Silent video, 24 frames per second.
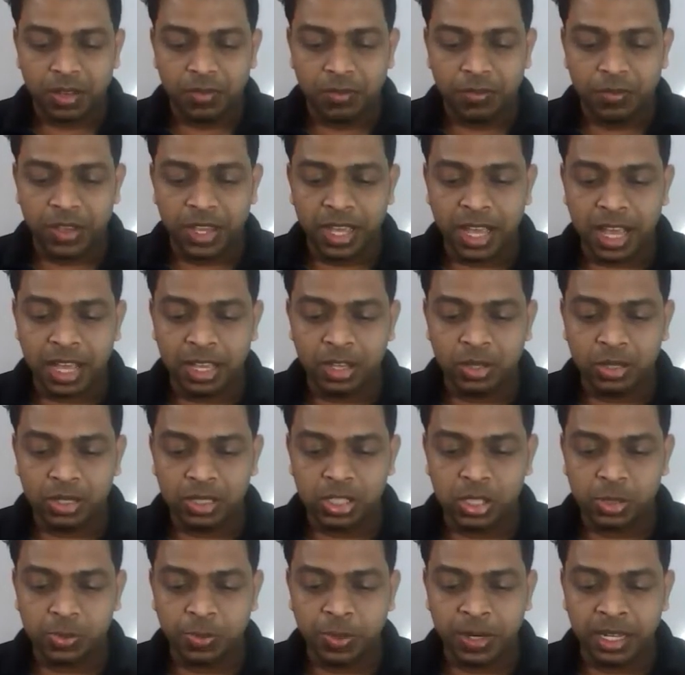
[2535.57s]
"Where are you
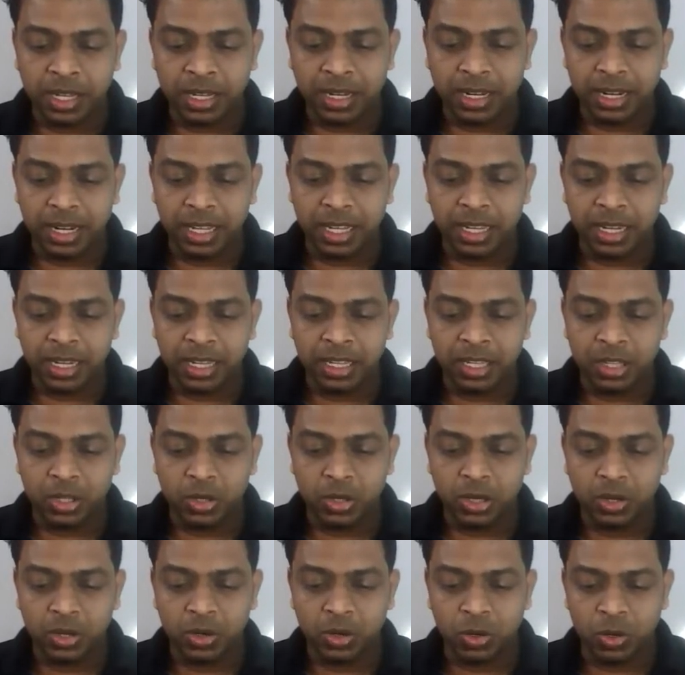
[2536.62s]
spring cleaning
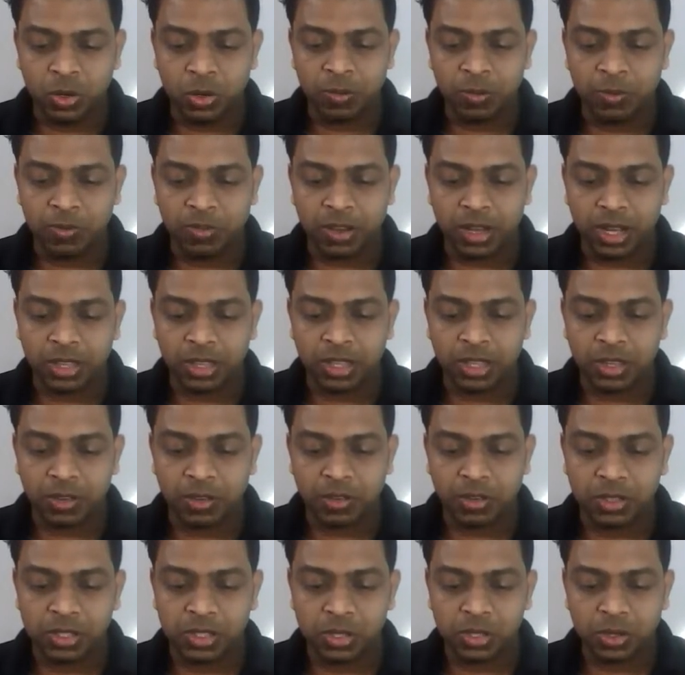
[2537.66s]
your home, father?"
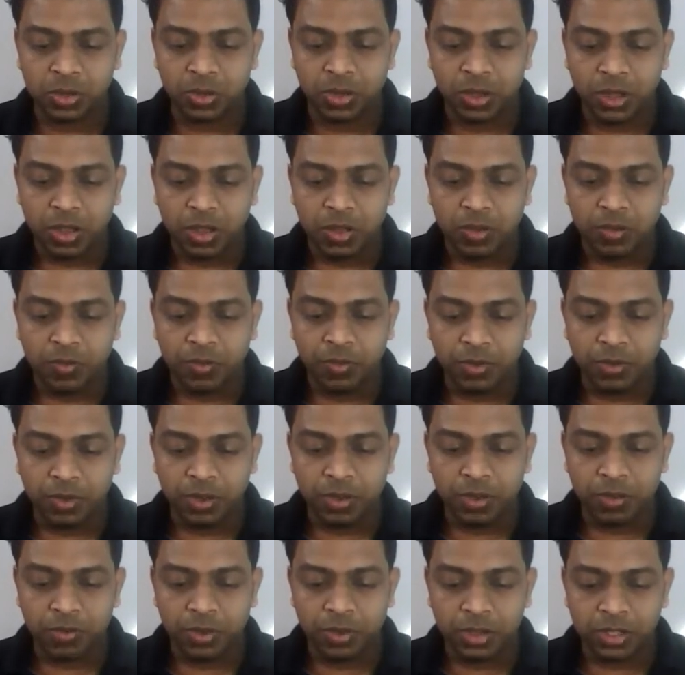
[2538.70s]

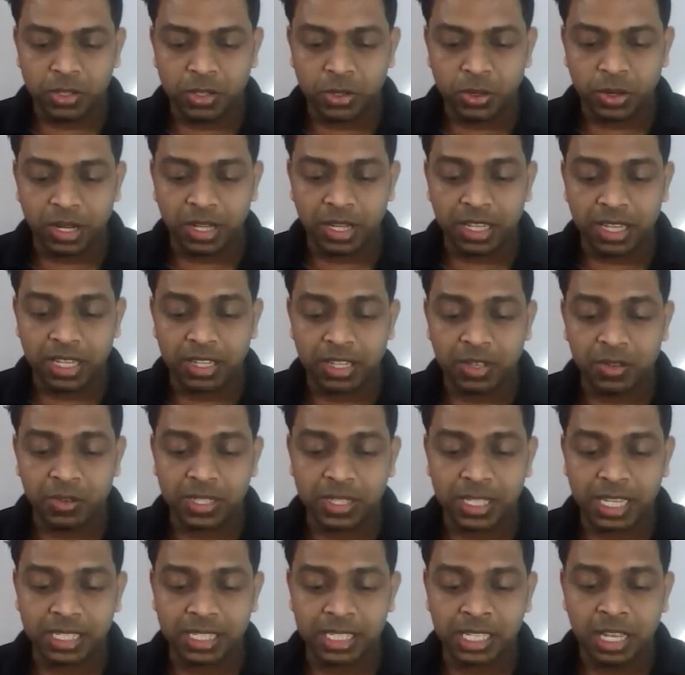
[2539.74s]
Sorry, he
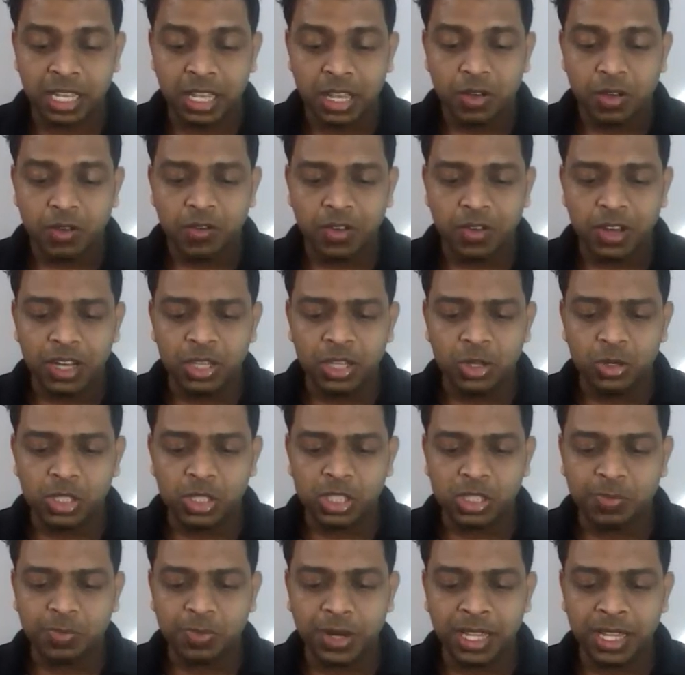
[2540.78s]
was asking, "Were you
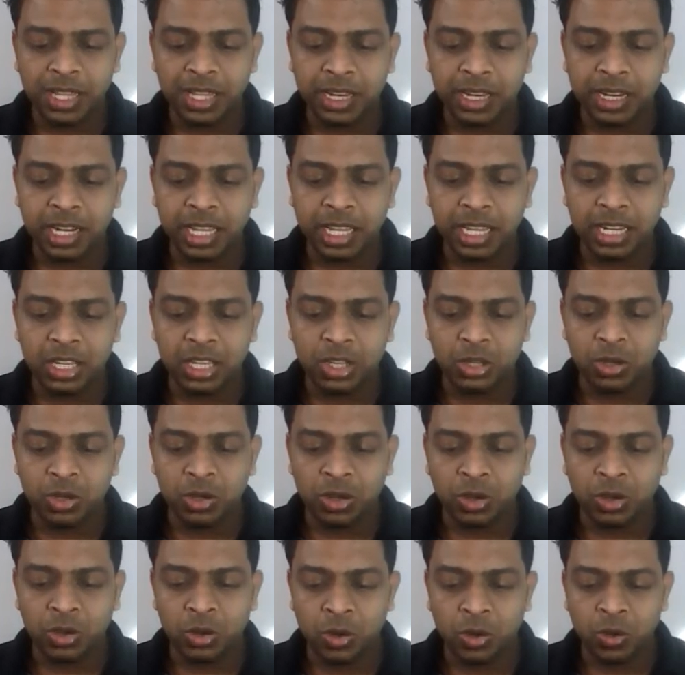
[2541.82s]
spring cleaning
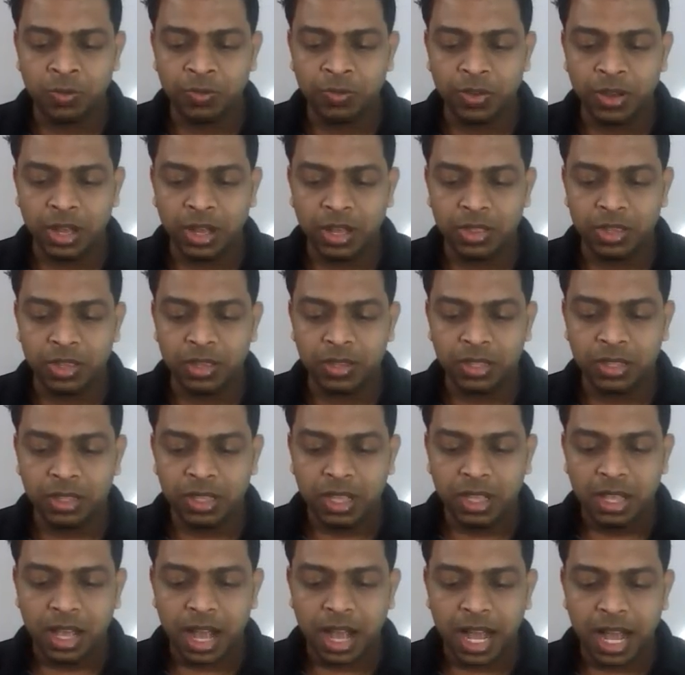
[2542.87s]
your home, father?
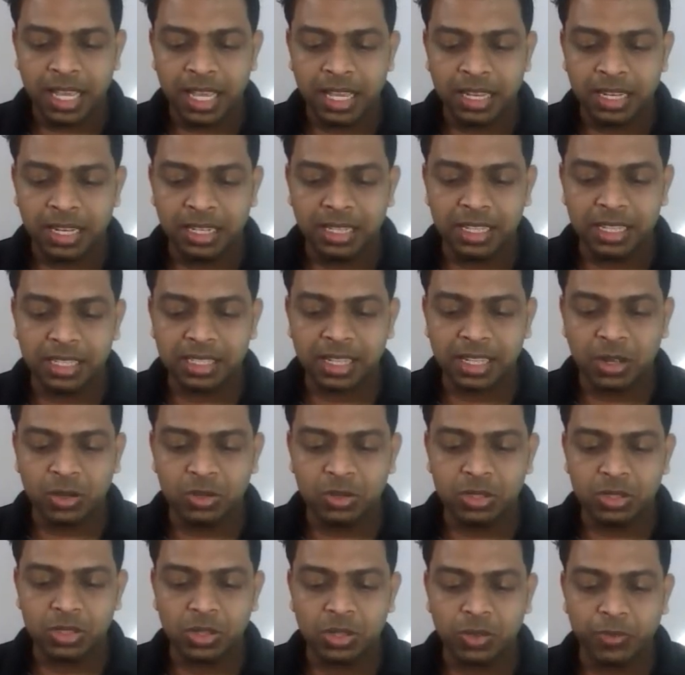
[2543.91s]
I heard the
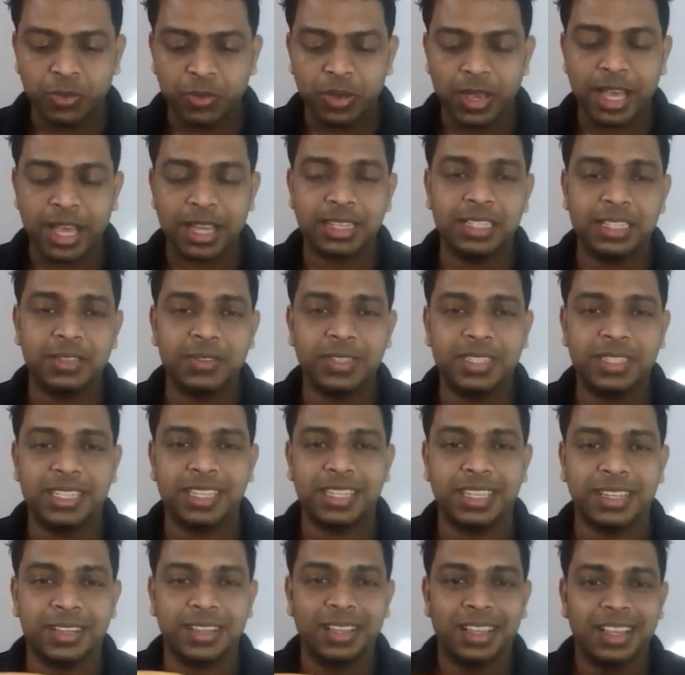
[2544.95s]
sounds of your
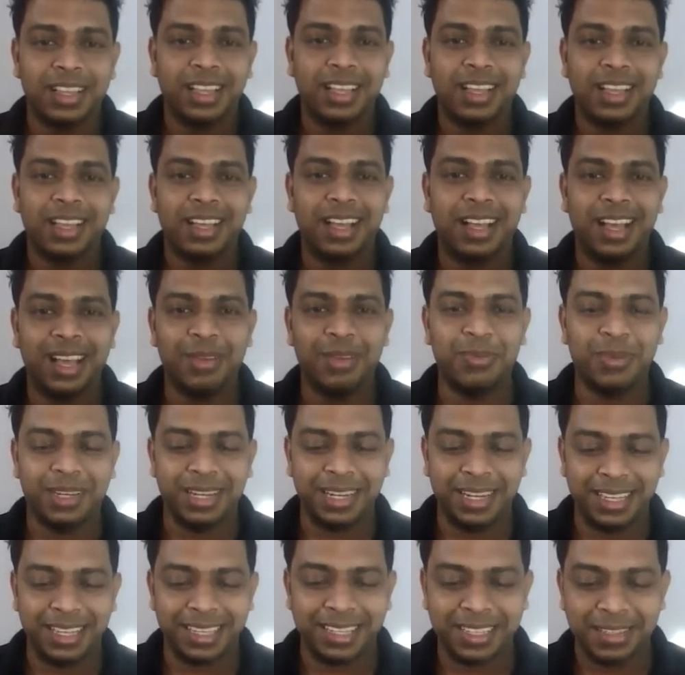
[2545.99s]
activity." I
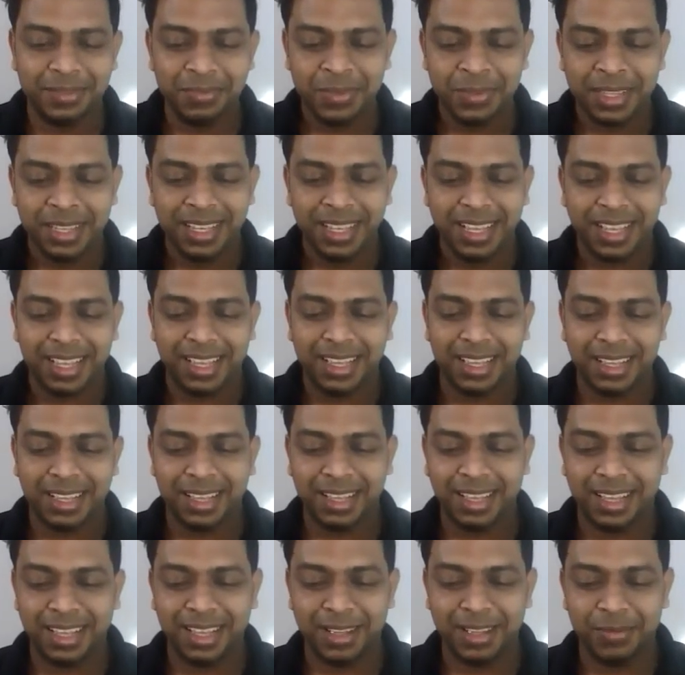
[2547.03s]
mean, like,
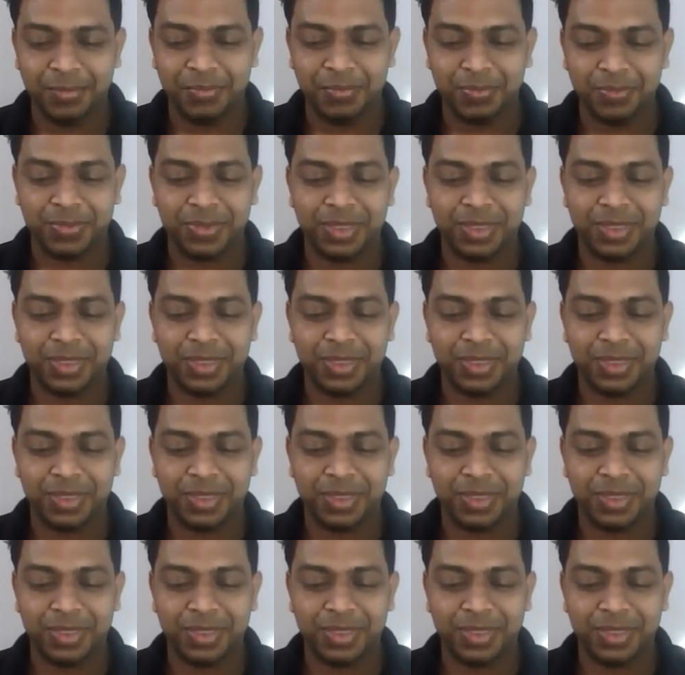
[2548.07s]
uh,